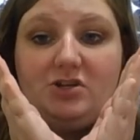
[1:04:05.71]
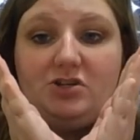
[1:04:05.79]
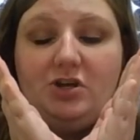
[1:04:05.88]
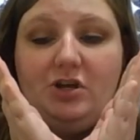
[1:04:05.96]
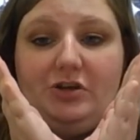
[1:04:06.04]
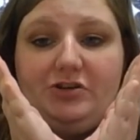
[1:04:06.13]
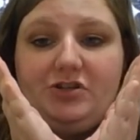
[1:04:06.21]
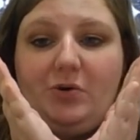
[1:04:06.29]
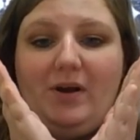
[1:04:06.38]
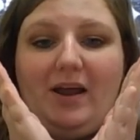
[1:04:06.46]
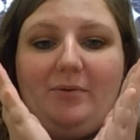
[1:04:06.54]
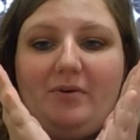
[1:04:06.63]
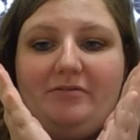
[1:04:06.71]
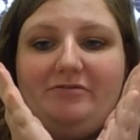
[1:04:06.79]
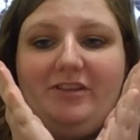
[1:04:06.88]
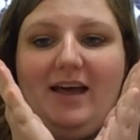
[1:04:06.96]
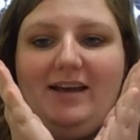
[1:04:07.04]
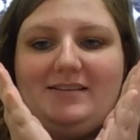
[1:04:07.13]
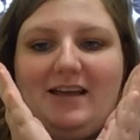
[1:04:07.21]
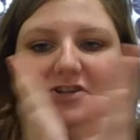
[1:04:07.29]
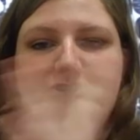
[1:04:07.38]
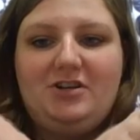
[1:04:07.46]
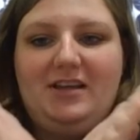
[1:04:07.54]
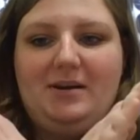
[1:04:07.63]
So when I reflect, I should get a
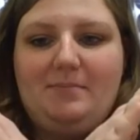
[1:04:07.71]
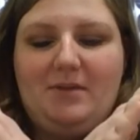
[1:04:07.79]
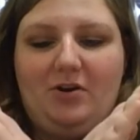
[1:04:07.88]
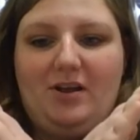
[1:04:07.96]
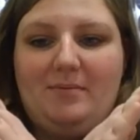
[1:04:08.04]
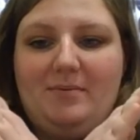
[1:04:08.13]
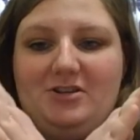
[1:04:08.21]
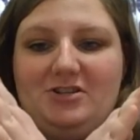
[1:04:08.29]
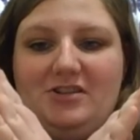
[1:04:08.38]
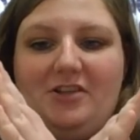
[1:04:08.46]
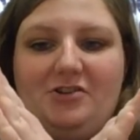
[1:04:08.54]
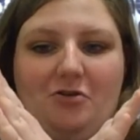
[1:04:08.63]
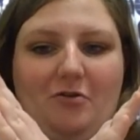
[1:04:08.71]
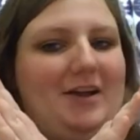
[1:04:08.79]
mirror image in the other direction.